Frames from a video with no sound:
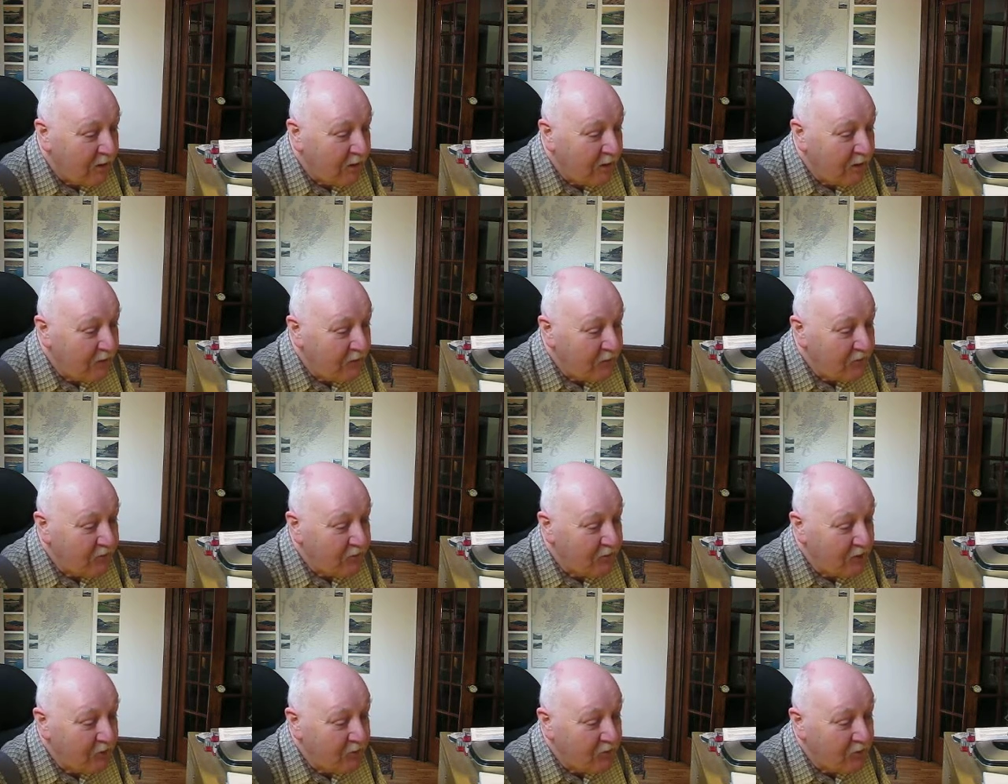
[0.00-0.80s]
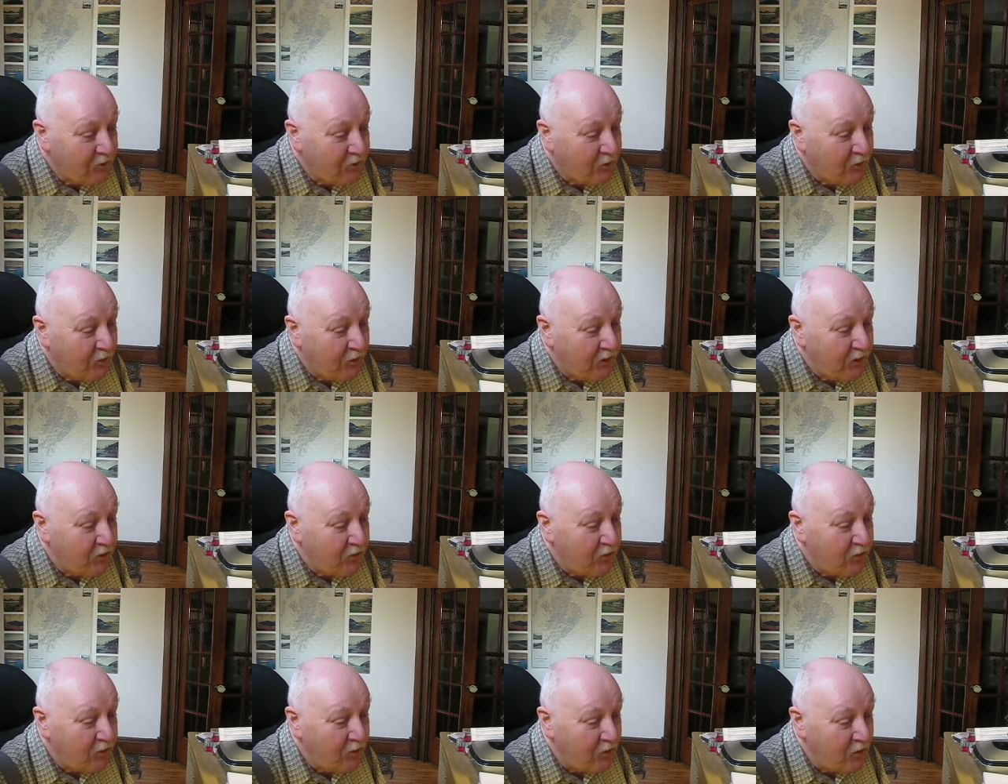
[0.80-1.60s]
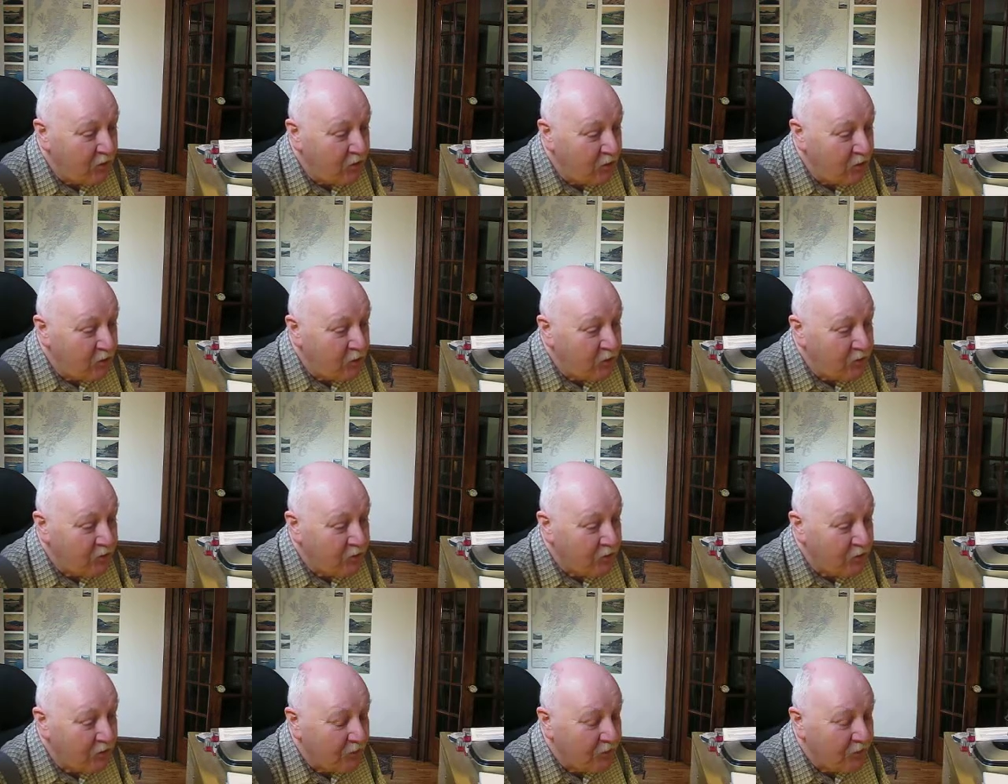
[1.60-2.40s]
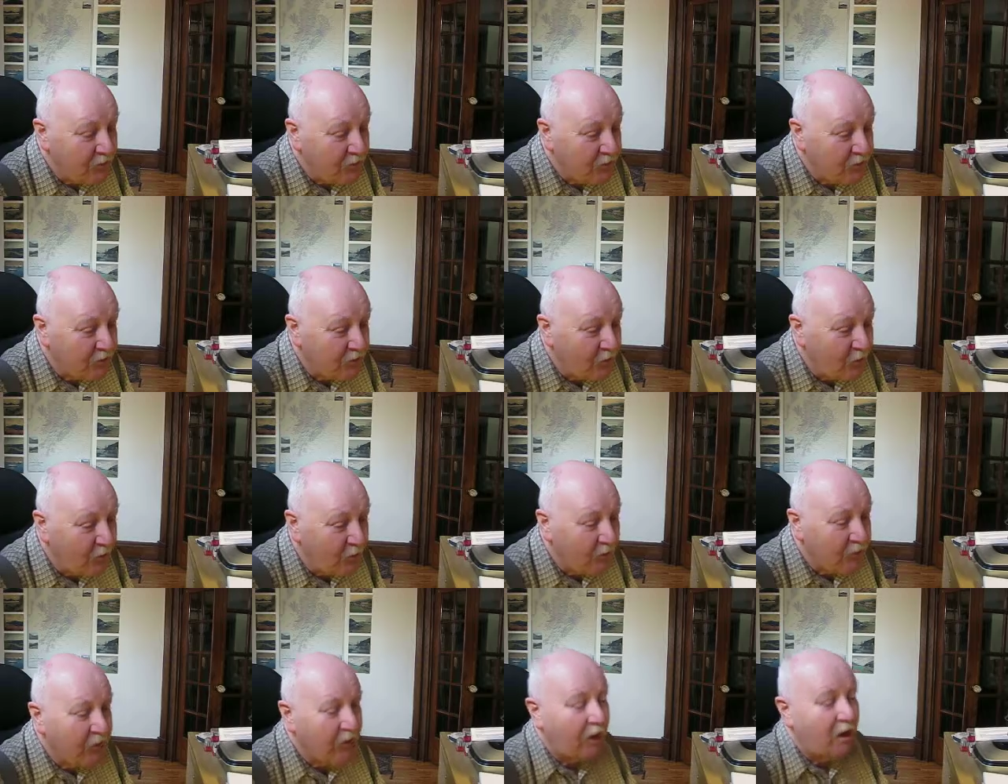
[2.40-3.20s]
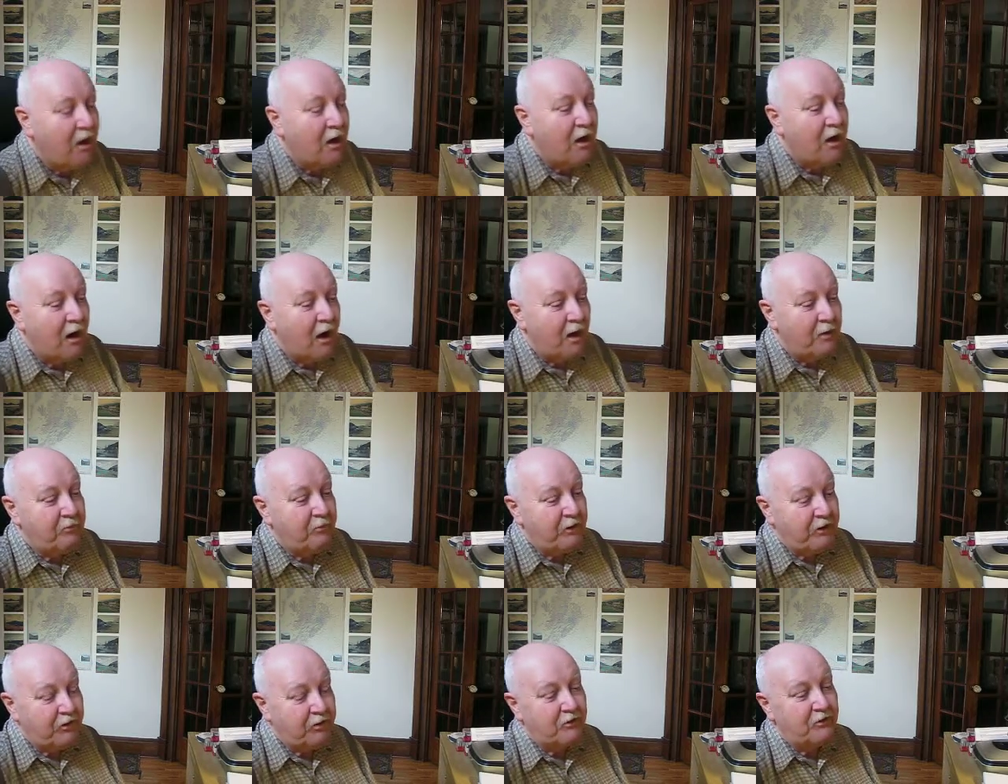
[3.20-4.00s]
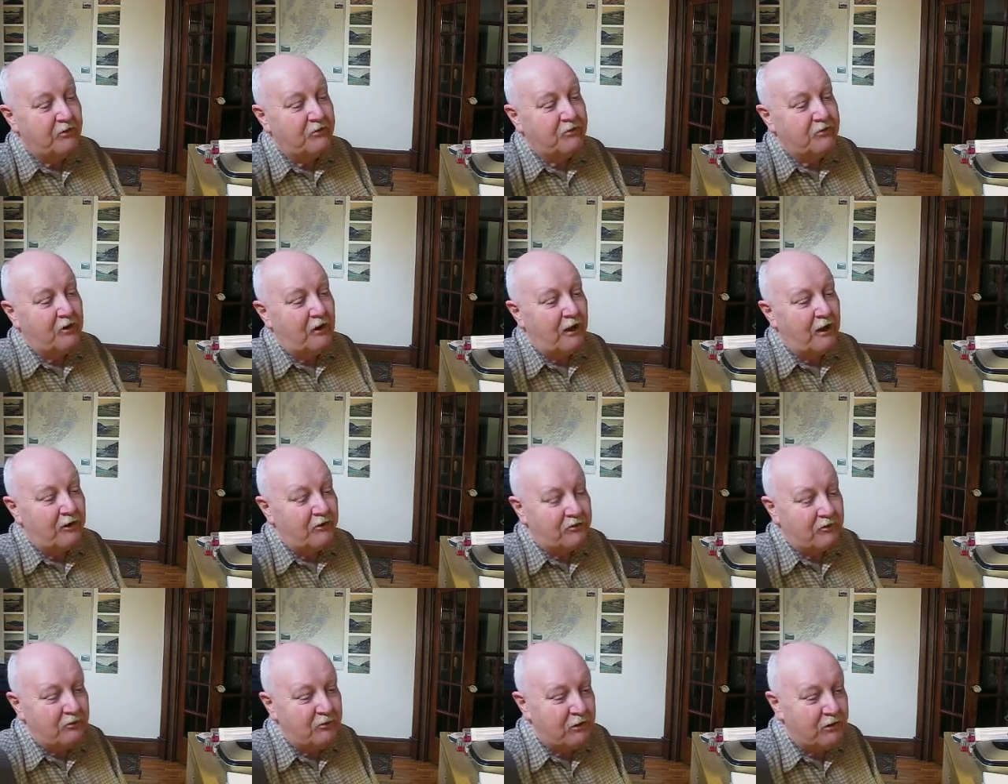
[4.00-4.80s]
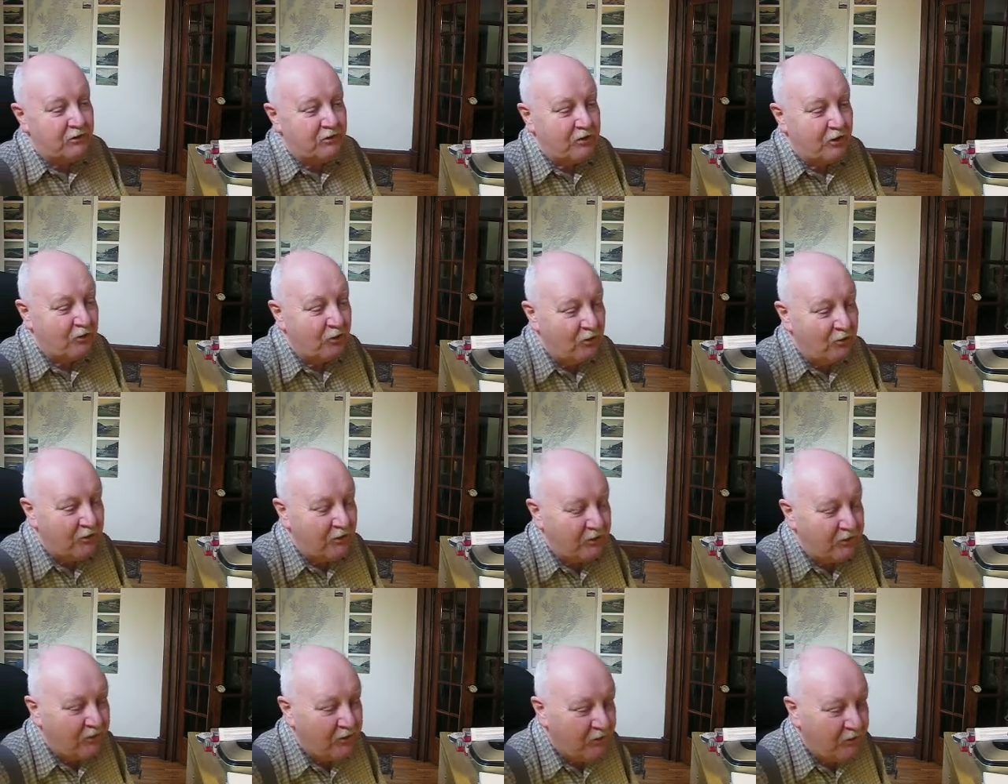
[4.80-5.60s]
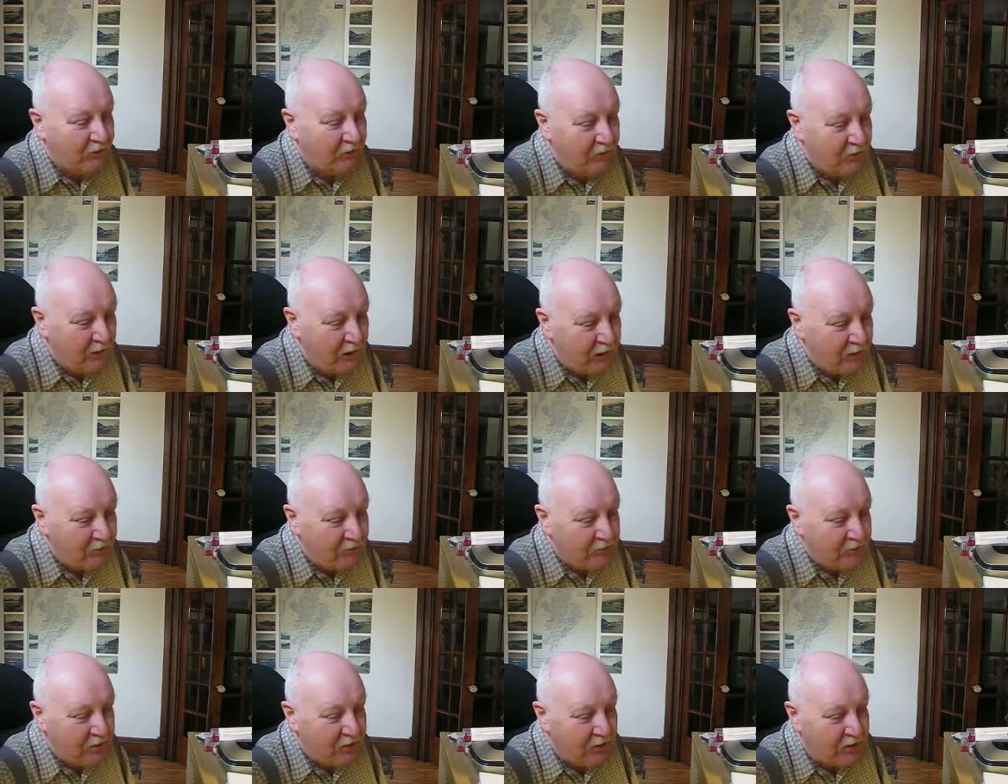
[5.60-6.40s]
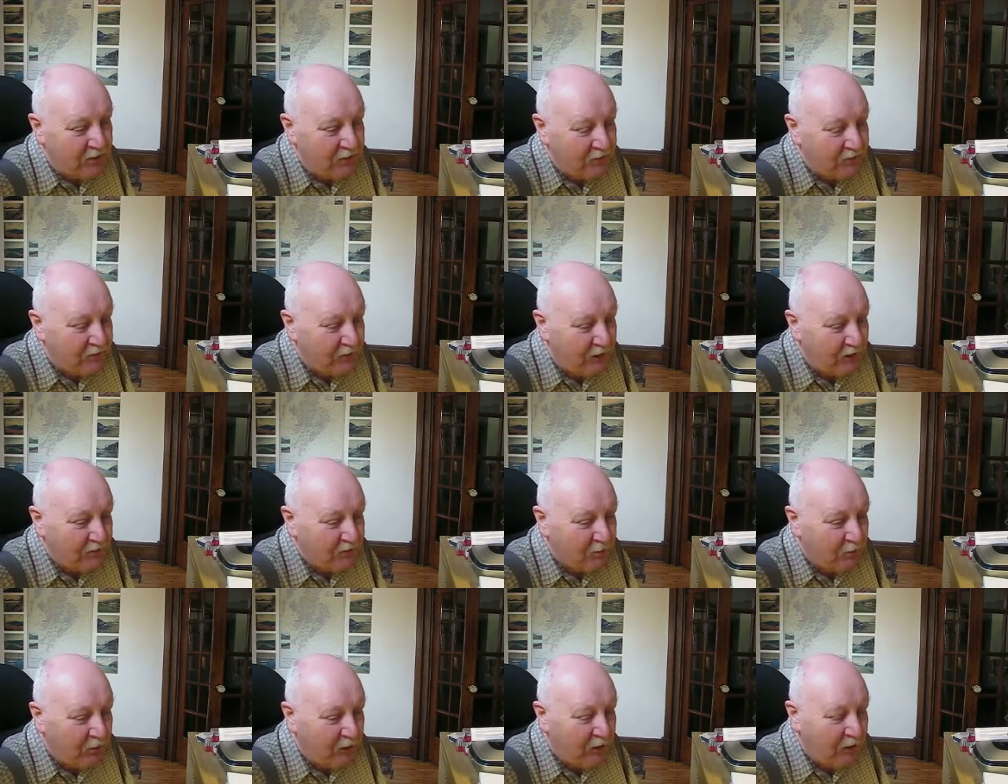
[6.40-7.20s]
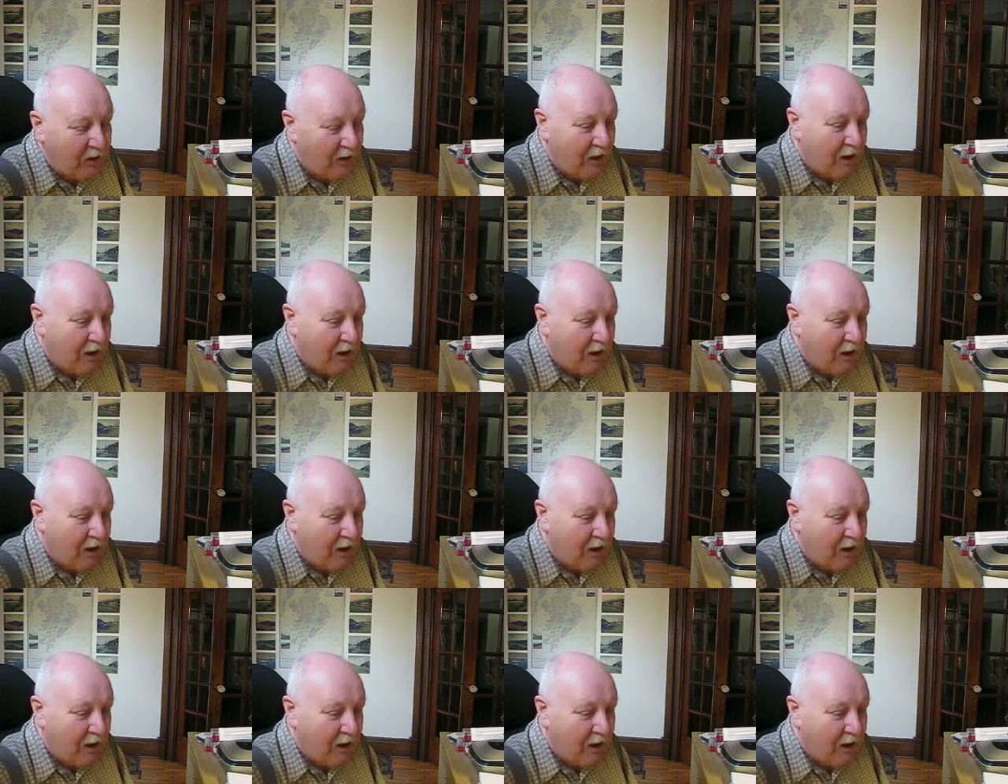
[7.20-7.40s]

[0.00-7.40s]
Here's how to create new Scottish growth. I picked this selection because I don't necessarily agree with everything he says, but